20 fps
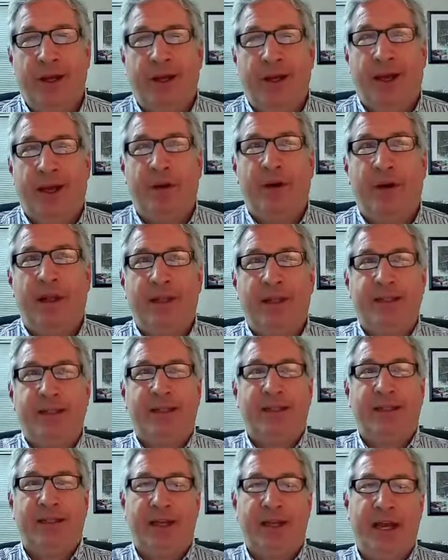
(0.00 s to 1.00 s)
And I realize
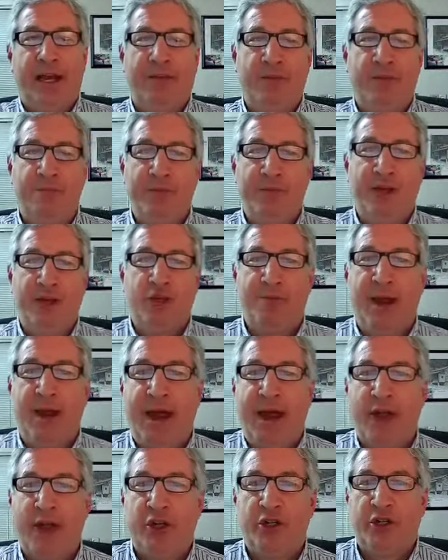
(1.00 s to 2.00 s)
this is kind of a
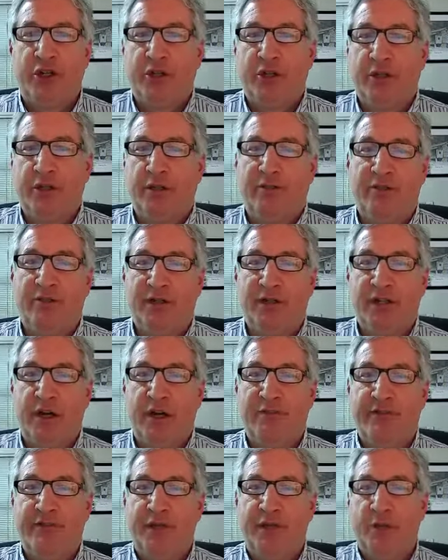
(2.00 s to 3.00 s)
mishmash of
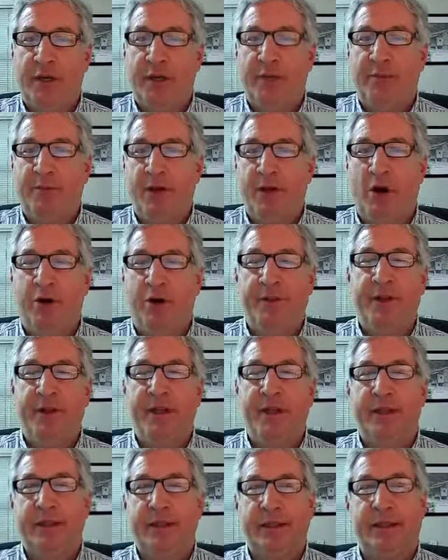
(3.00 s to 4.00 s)
stuff this week, but all
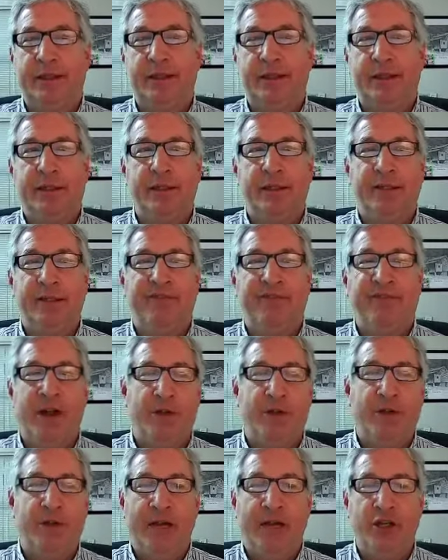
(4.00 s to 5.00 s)
this is
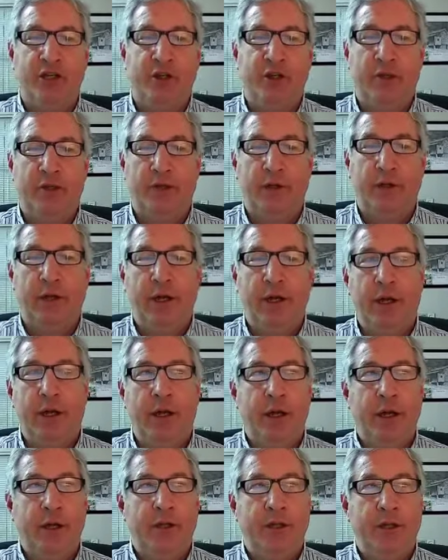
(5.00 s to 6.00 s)
foundational
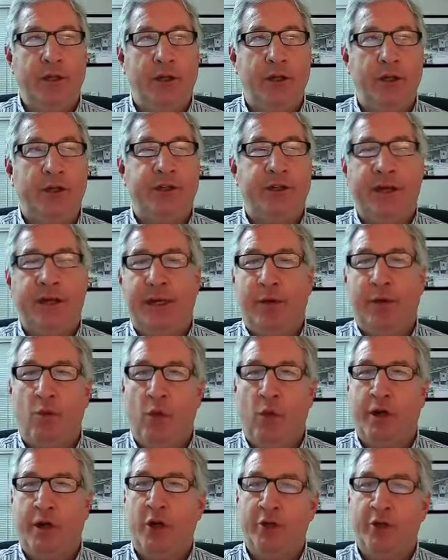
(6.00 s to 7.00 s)
to understanding
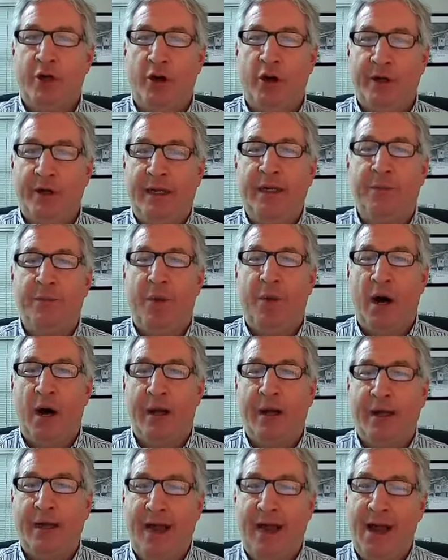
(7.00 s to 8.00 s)
what goes on in the
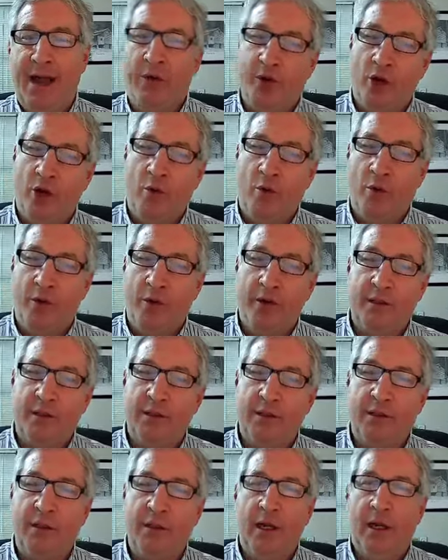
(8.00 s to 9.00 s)
body and how it all
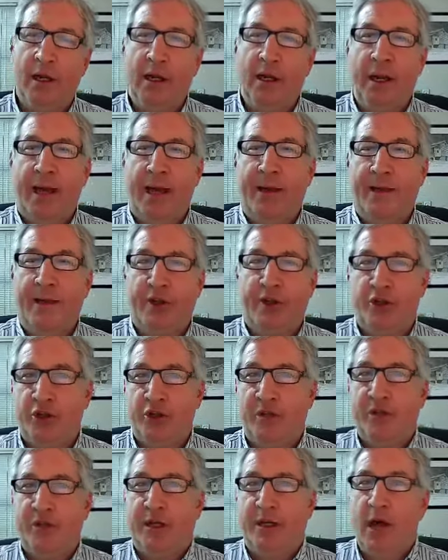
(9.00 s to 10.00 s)
works. And this
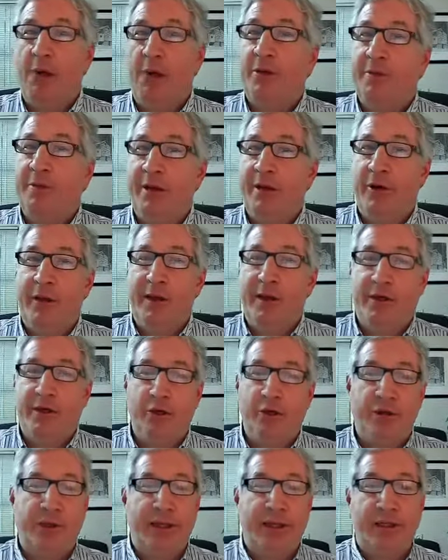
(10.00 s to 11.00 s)
should be complementary
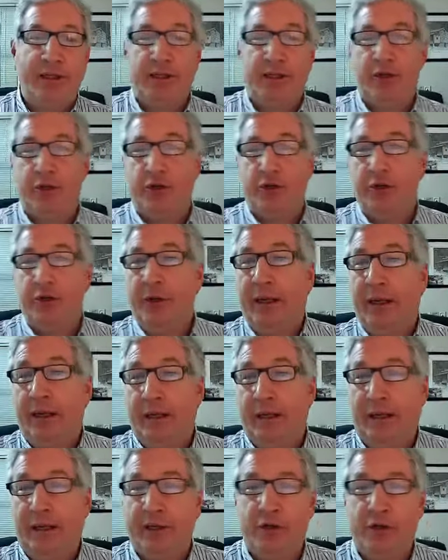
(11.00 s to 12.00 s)
to things that you're doing
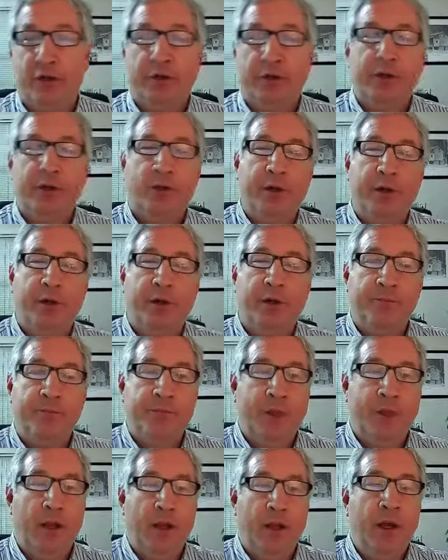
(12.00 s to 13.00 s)
in lecture as well.
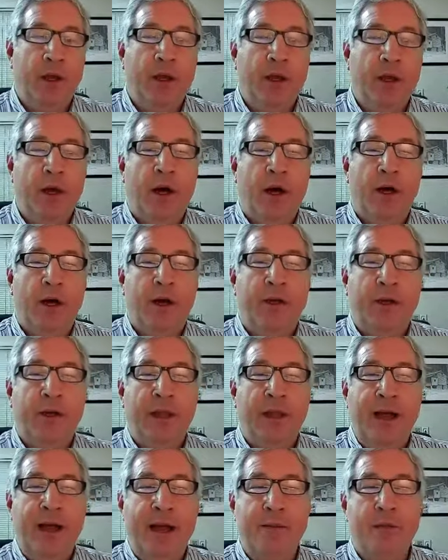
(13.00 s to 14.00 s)
The
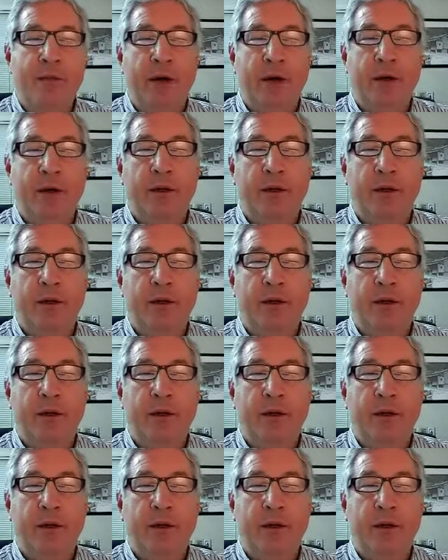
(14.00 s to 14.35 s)
lab